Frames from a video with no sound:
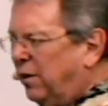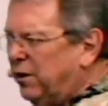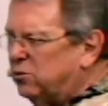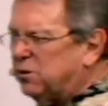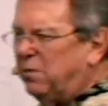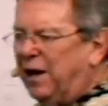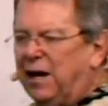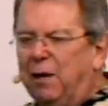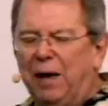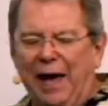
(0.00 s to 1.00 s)
There was a man
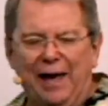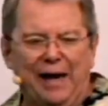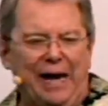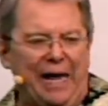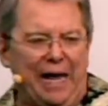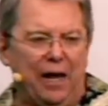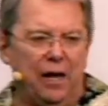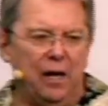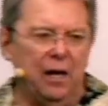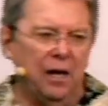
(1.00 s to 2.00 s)
named Hanani.
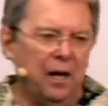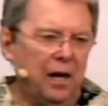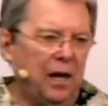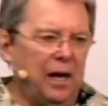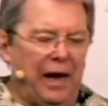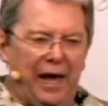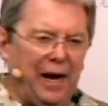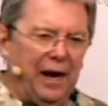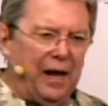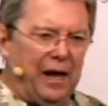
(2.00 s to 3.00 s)
And
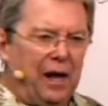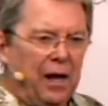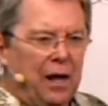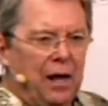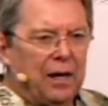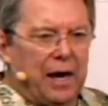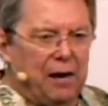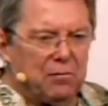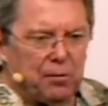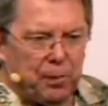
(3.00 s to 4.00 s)
Hanani
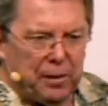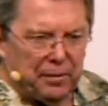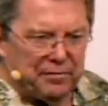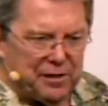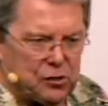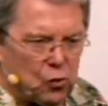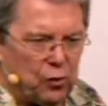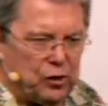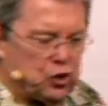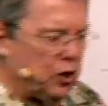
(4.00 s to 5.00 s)
came to the people of Israel
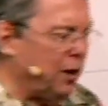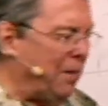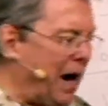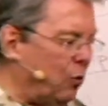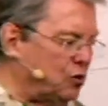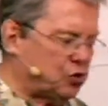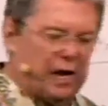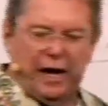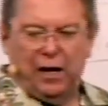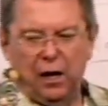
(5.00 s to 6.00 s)
when Jeremiah was
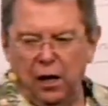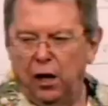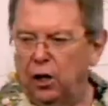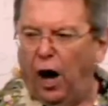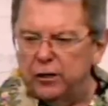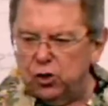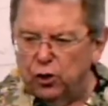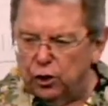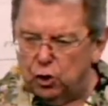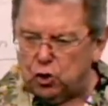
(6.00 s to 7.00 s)
saying, God's
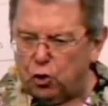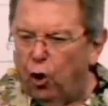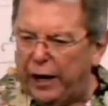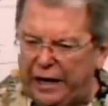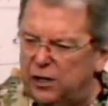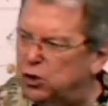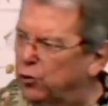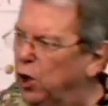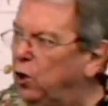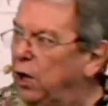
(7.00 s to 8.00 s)
going to destroy
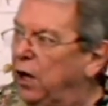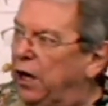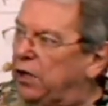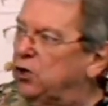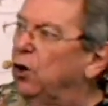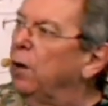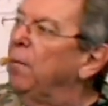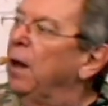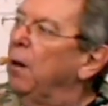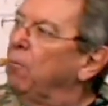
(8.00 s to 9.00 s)
Israel. He's going to
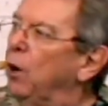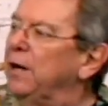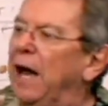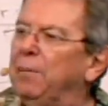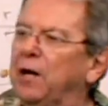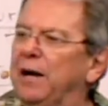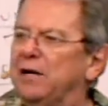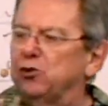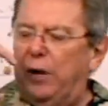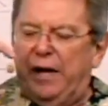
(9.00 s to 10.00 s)
bring
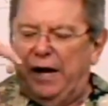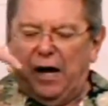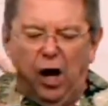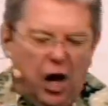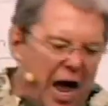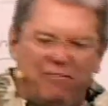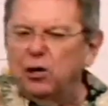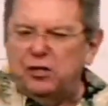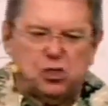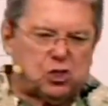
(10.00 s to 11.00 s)
Nebuchadnezzar in and level
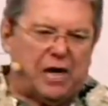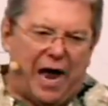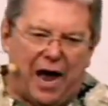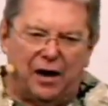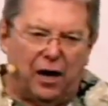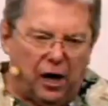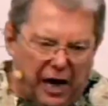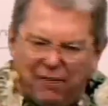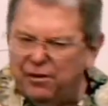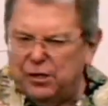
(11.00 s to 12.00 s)
this town and
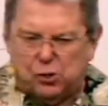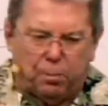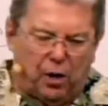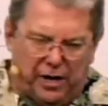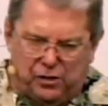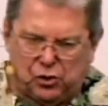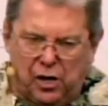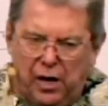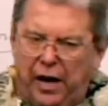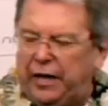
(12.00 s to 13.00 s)
level this place
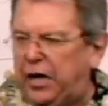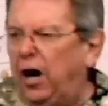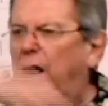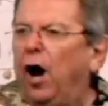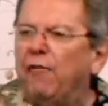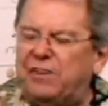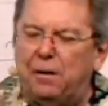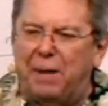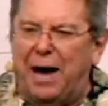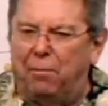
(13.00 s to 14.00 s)
and carry off into
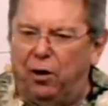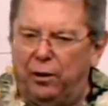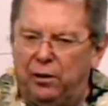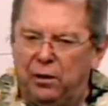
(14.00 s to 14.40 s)
Babylon.